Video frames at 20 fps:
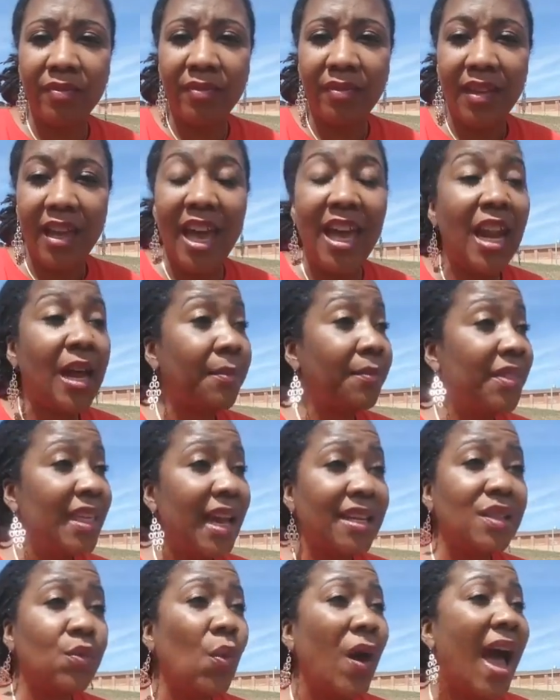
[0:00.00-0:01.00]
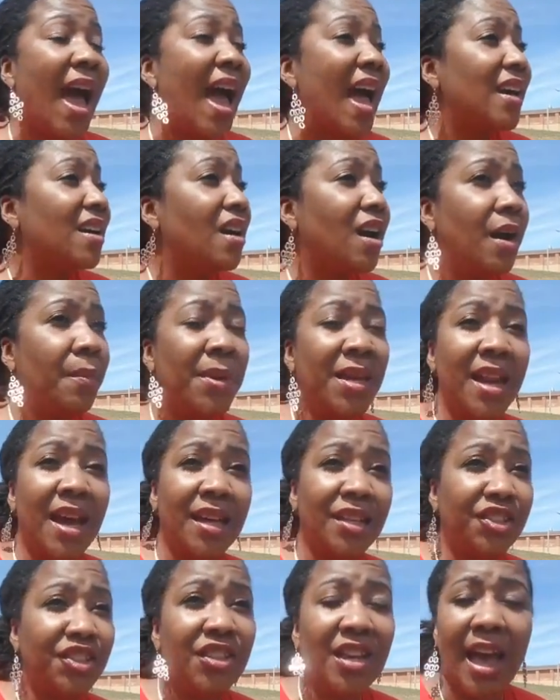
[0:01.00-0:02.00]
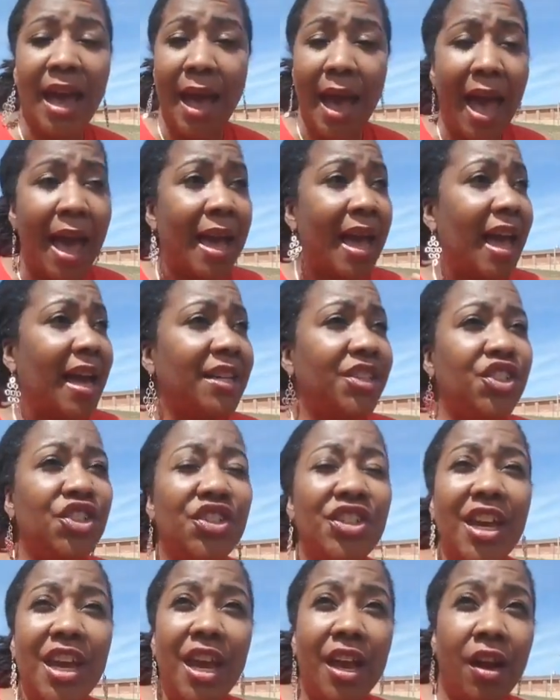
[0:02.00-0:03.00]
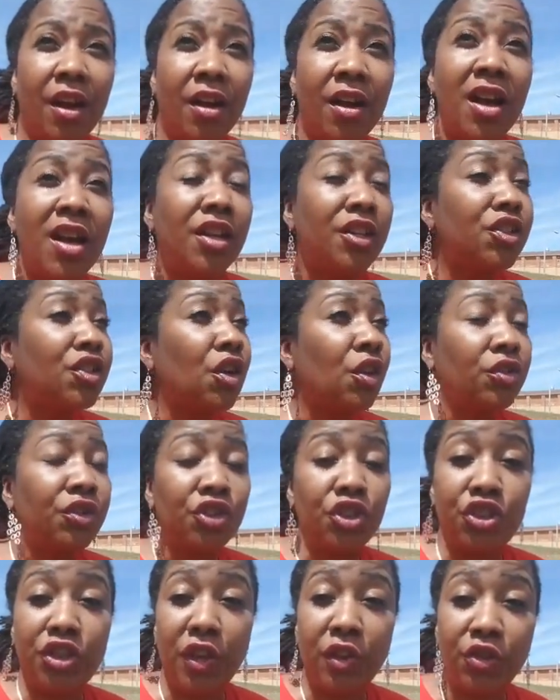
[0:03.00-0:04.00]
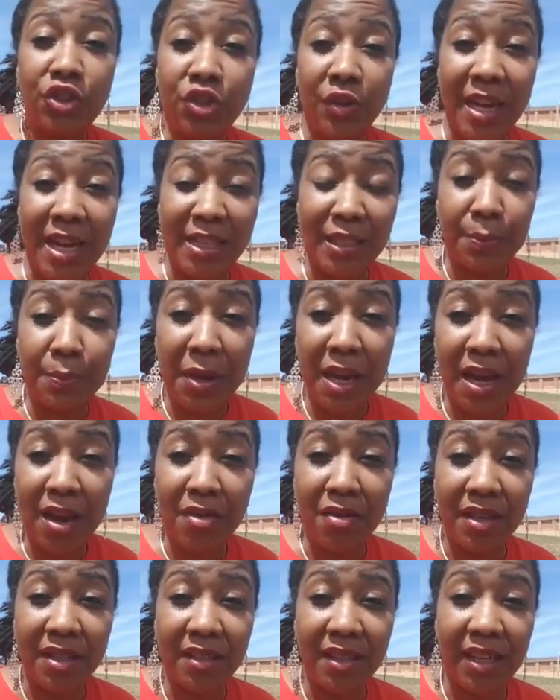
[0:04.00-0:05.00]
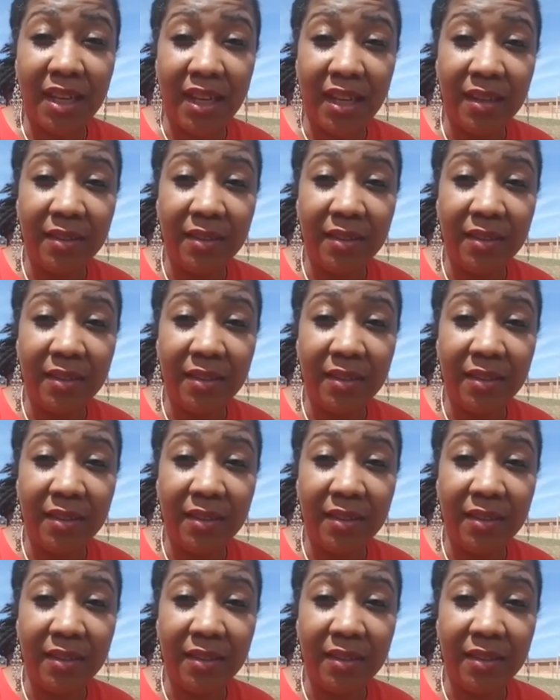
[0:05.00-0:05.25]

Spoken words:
And that's why I come and I share so transparently.